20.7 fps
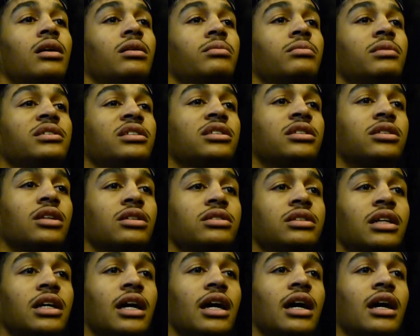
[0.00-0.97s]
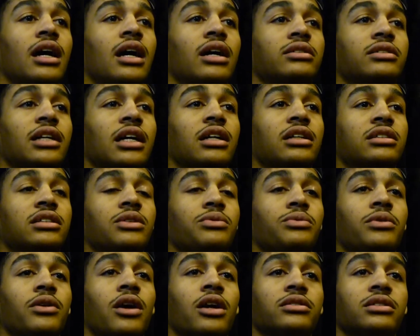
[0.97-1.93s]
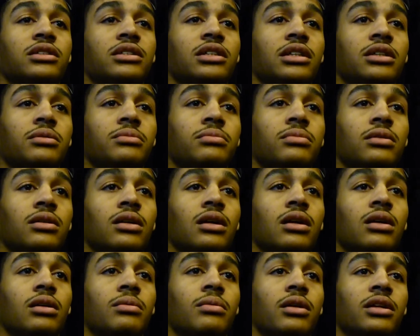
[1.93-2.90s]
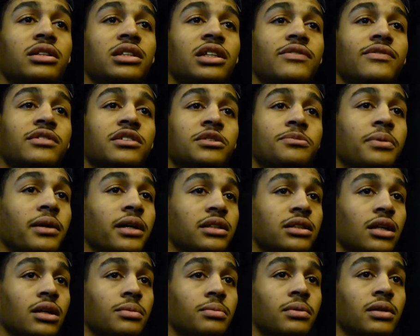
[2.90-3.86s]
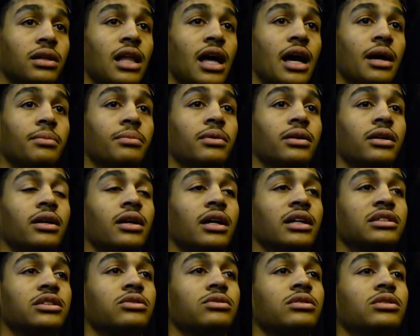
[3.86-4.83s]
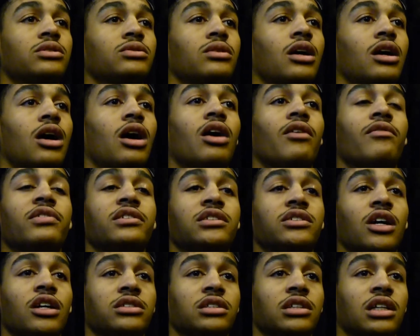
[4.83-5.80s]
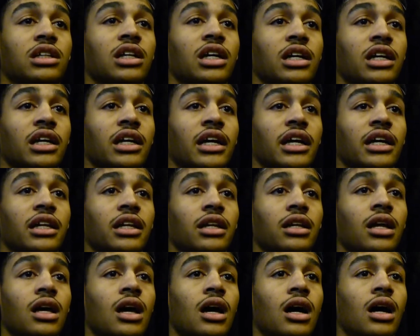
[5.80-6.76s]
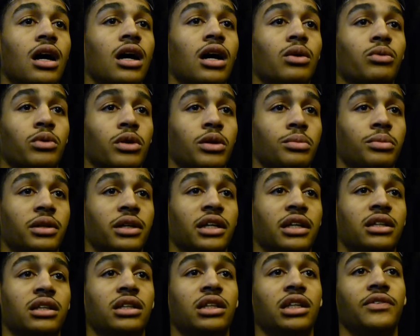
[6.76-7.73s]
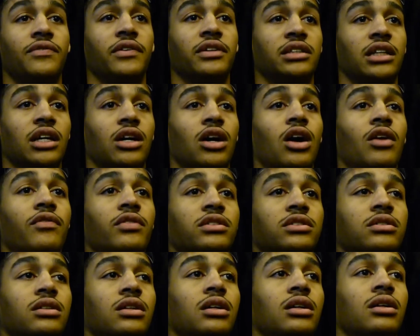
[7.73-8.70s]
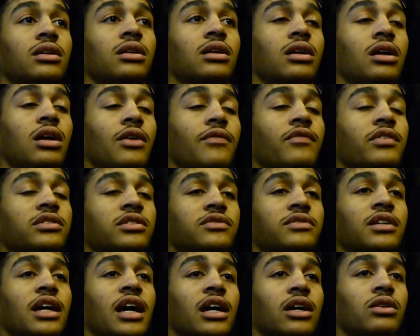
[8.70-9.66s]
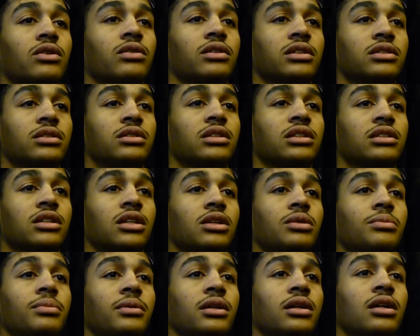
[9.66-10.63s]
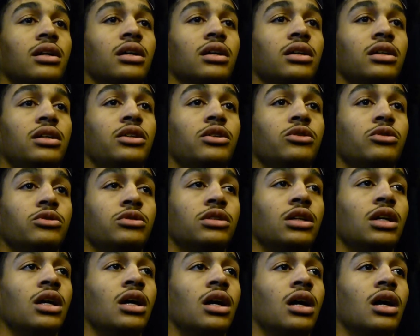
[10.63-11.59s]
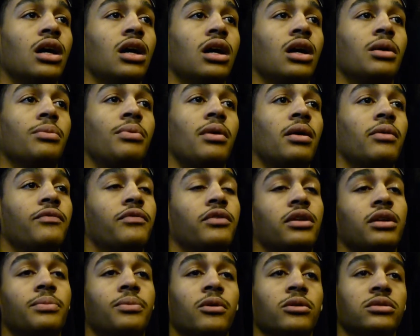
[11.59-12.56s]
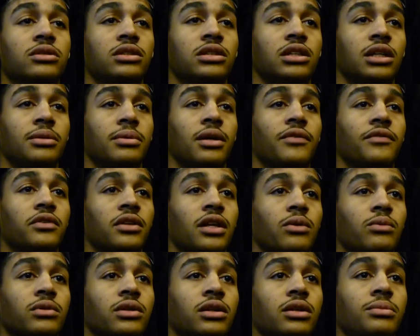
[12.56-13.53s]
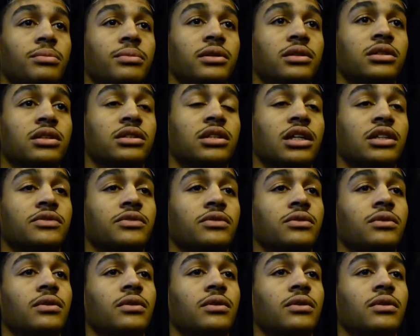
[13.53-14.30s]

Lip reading: It just shows that how talented we are as a team. Our defense picked up a lot, but as soon as our offense starts to click again and we're able to get the defense and offensive side going, it's going to be a huge problem for the opposing team. I feel like we're going to be successful.